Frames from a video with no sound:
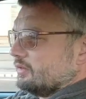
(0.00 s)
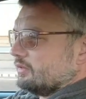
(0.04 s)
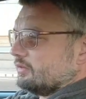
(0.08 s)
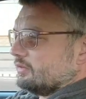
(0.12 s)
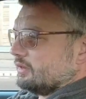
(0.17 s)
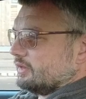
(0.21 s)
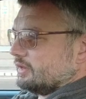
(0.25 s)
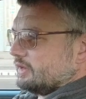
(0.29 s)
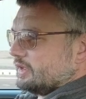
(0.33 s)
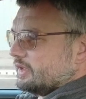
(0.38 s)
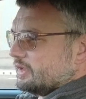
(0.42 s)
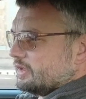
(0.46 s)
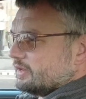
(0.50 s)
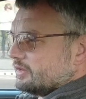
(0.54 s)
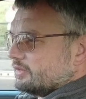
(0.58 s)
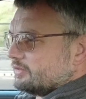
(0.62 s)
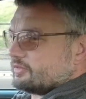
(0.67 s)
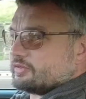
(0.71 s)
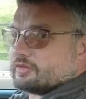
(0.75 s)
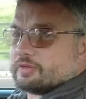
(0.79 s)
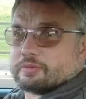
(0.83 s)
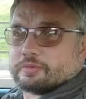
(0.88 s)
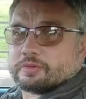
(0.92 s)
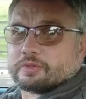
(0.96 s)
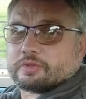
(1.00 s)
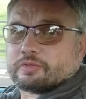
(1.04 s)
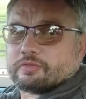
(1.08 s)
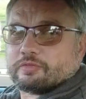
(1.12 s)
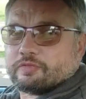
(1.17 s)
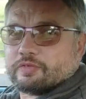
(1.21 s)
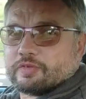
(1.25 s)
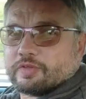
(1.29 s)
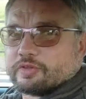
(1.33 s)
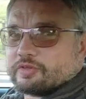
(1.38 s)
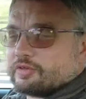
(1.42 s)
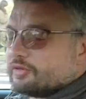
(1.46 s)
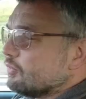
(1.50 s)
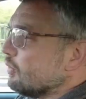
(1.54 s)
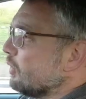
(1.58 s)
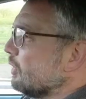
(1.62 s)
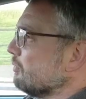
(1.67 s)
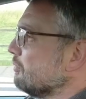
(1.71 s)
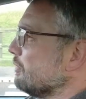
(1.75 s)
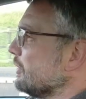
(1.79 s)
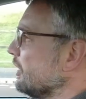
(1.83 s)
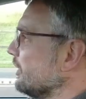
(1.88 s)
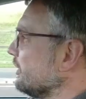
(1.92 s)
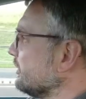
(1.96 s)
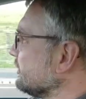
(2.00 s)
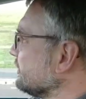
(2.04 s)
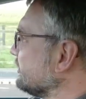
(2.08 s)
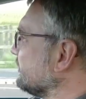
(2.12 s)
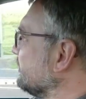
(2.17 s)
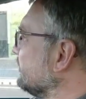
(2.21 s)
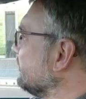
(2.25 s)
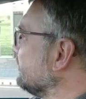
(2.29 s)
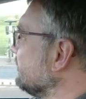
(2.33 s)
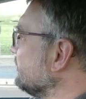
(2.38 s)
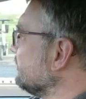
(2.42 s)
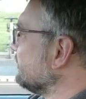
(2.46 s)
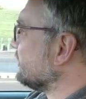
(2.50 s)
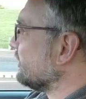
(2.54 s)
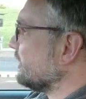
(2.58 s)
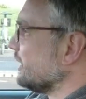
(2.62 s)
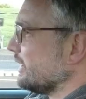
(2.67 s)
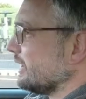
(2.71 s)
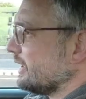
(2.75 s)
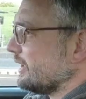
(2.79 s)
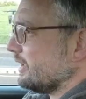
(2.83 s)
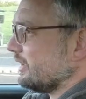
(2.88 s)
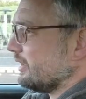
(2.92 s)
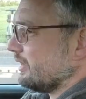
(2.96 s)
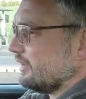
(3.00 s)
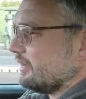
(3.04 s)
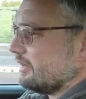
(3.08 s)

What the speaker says: Right then, 231 miles to do today,